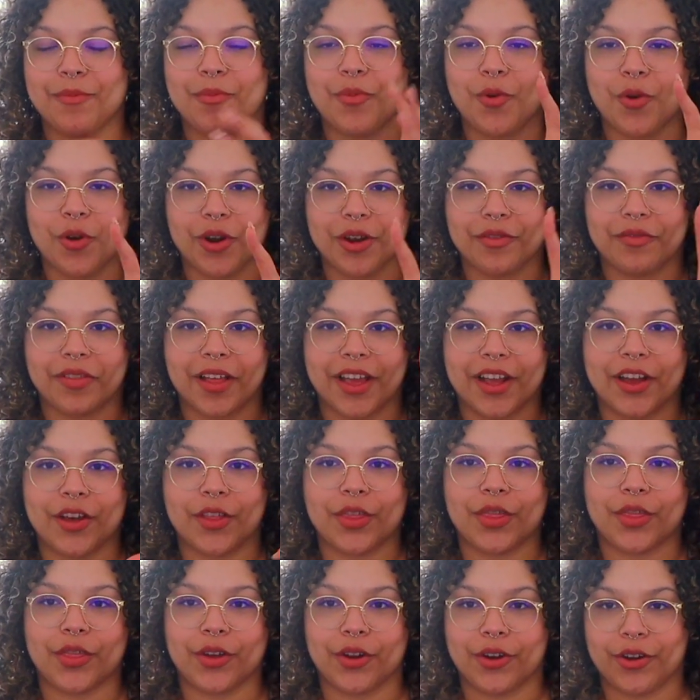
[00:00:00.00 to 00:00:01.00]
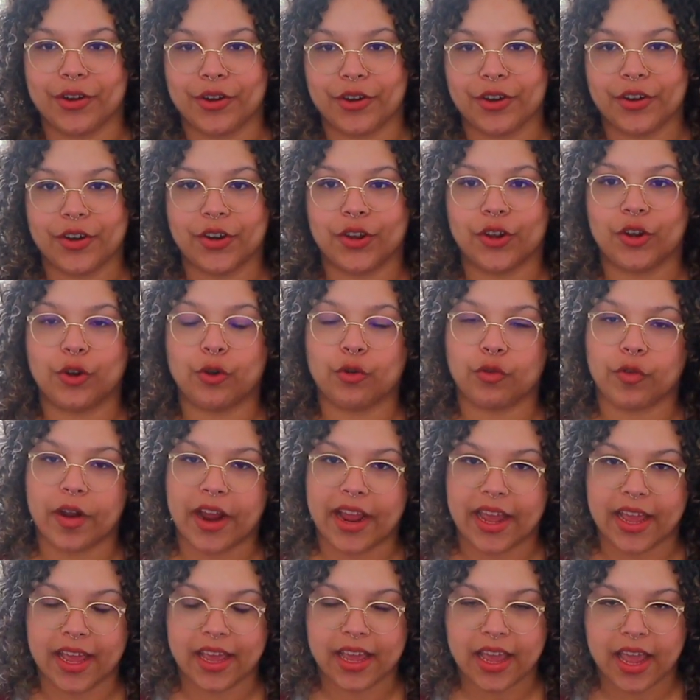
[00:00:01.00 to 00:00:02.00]
more of like a third
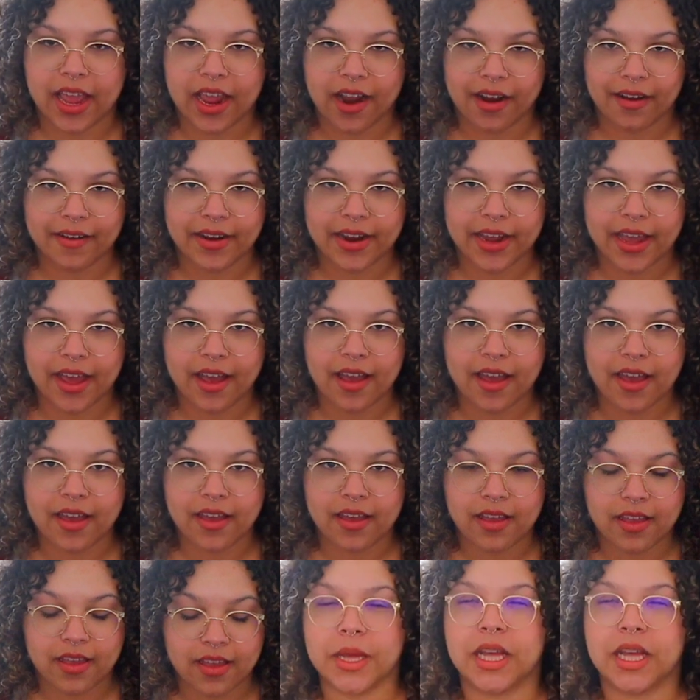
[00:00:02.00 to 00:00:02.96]
gray area